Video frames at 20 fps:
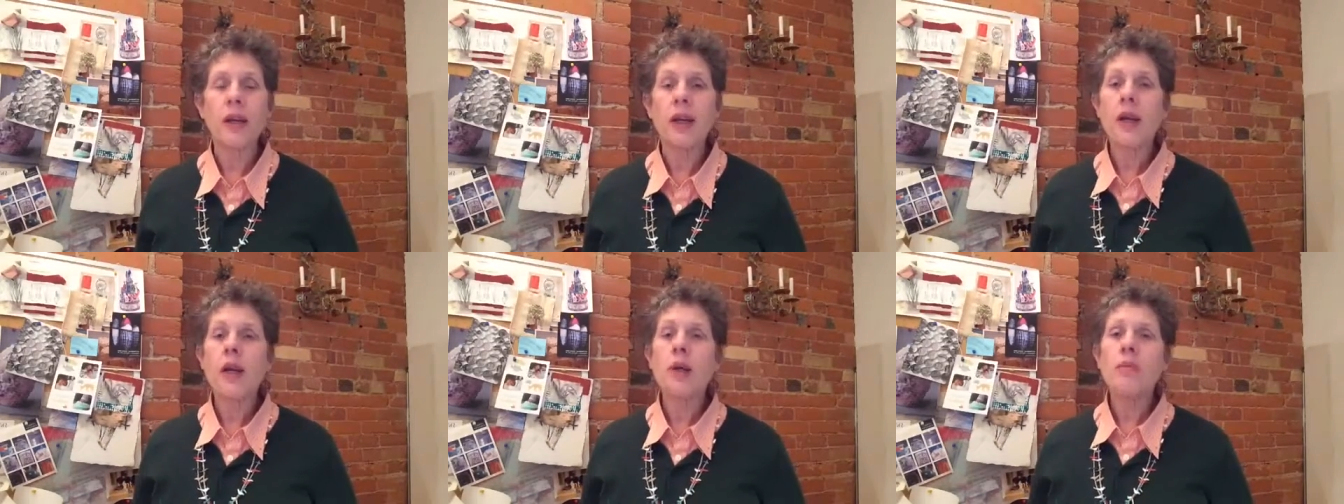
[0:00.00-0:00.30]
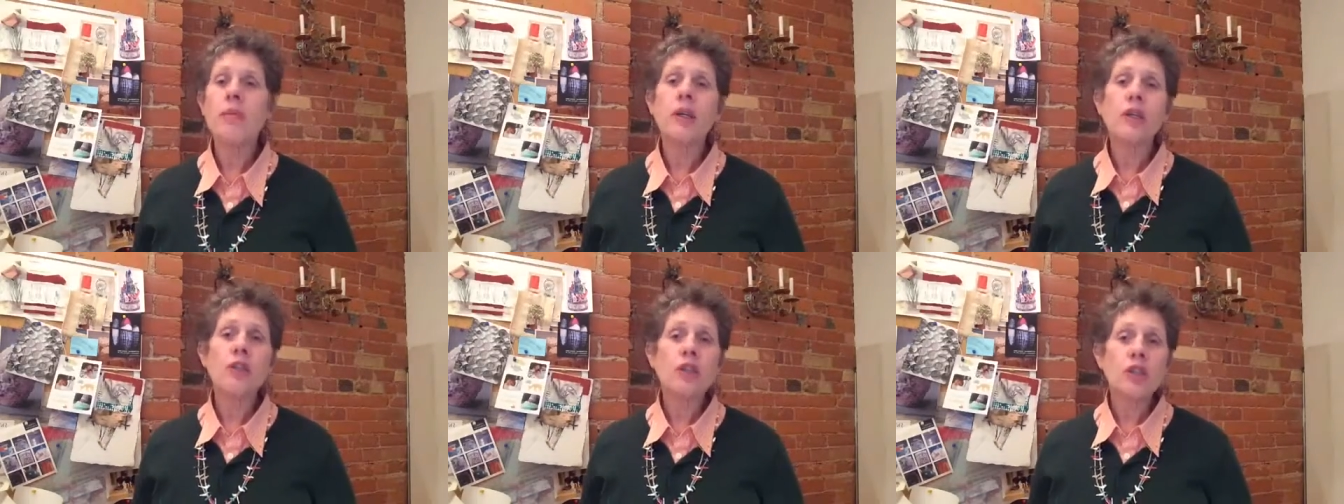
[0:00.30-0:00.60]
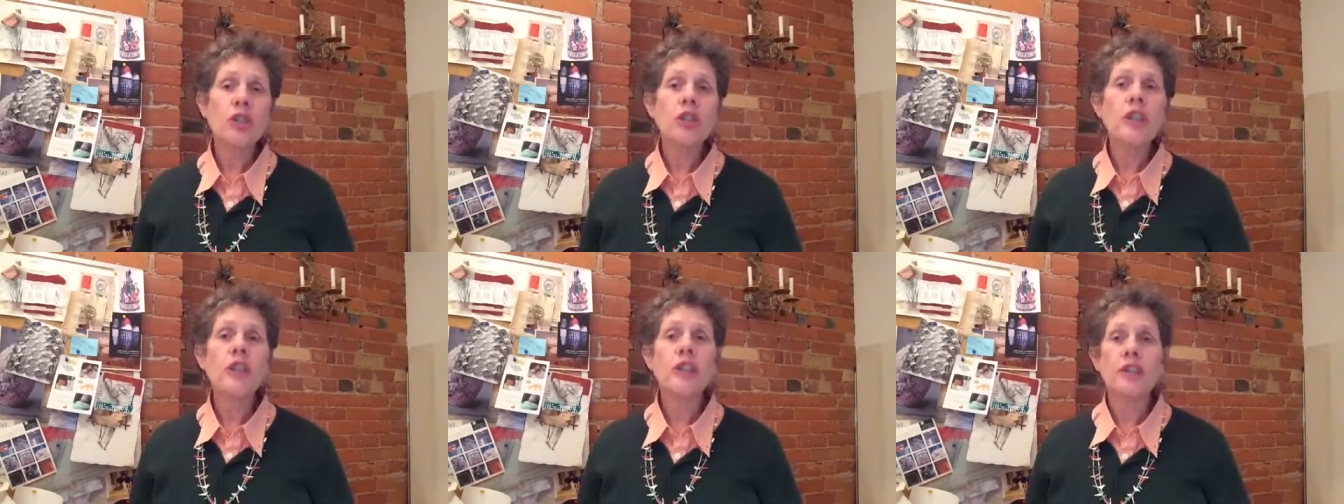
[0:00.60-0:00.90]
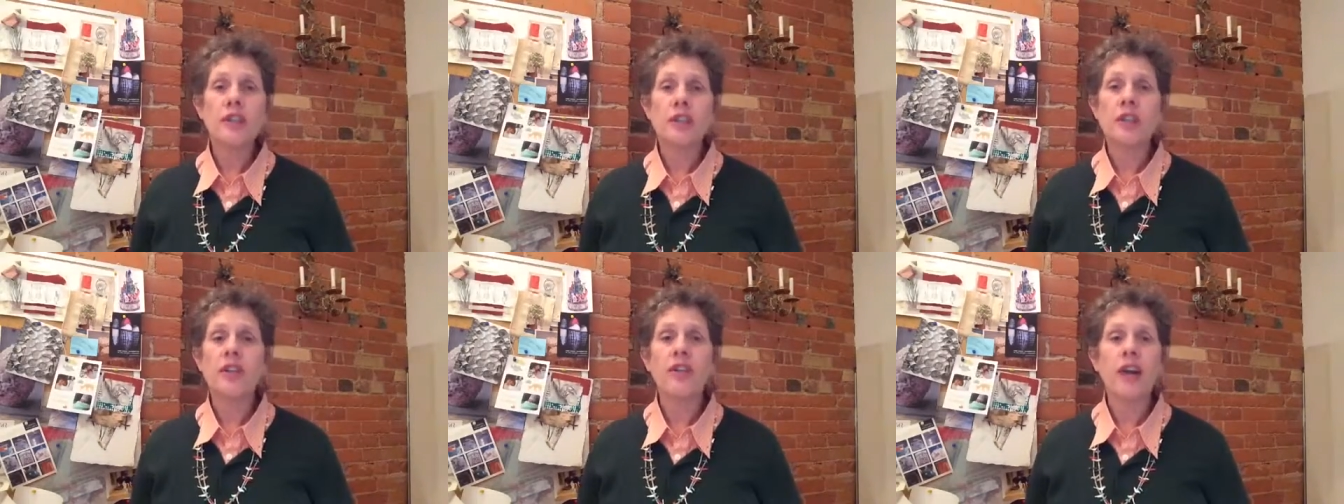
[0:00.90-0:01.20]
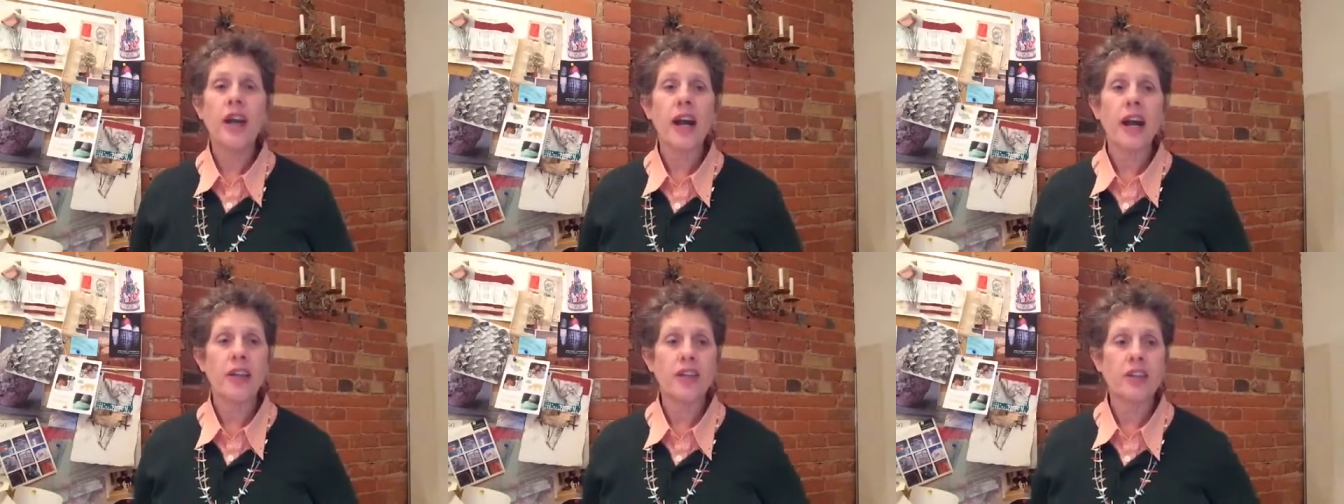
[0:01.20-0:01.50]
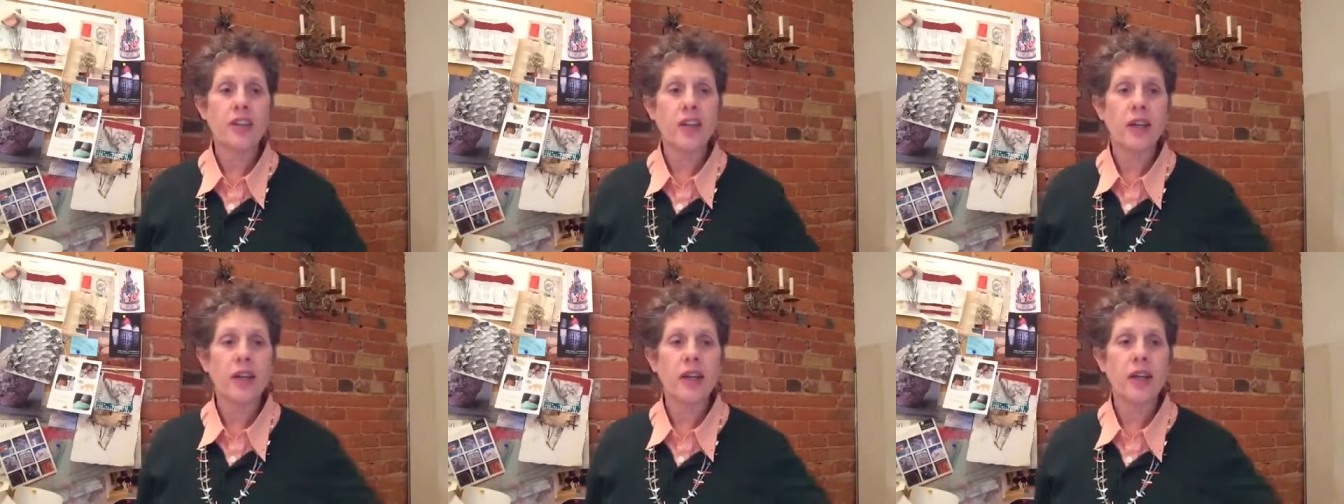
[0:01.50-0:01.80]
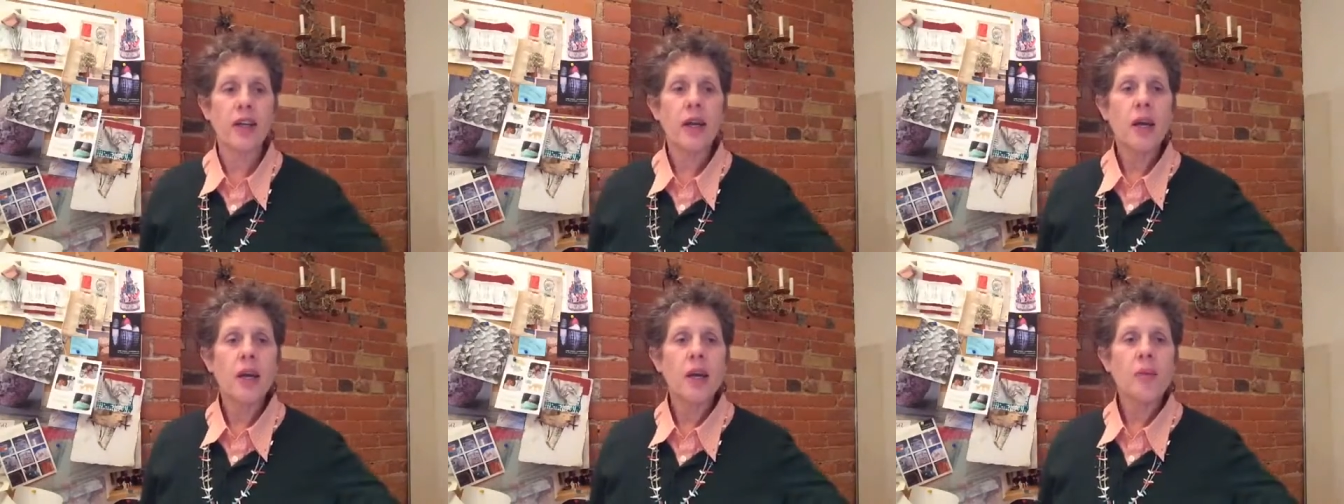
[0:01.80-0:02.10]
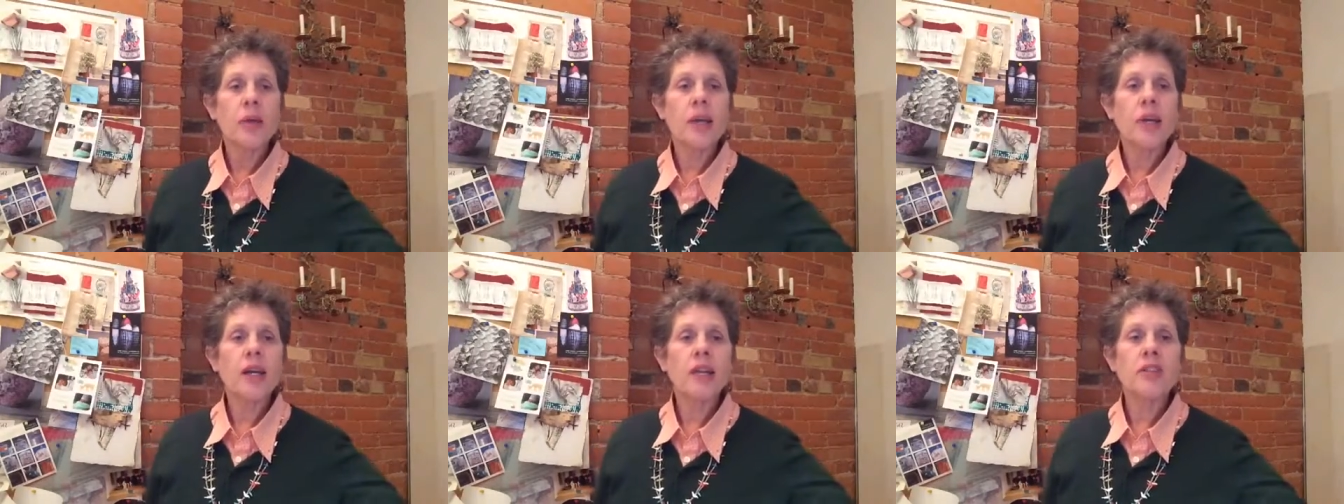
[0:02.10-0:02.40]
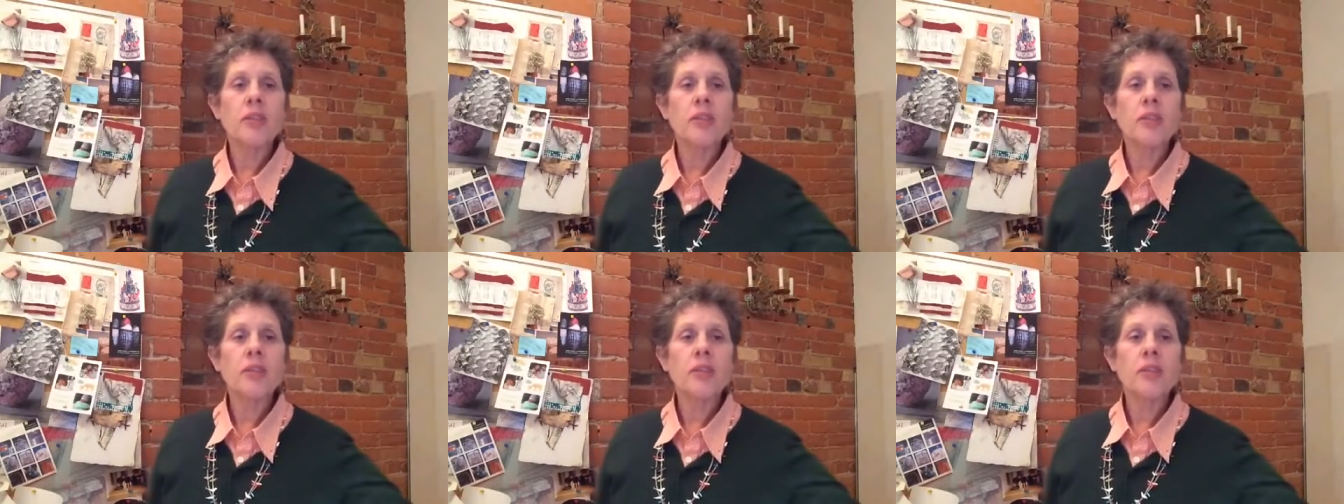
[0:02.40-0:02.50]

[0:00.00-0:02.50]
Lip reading: But you should consider asking, because a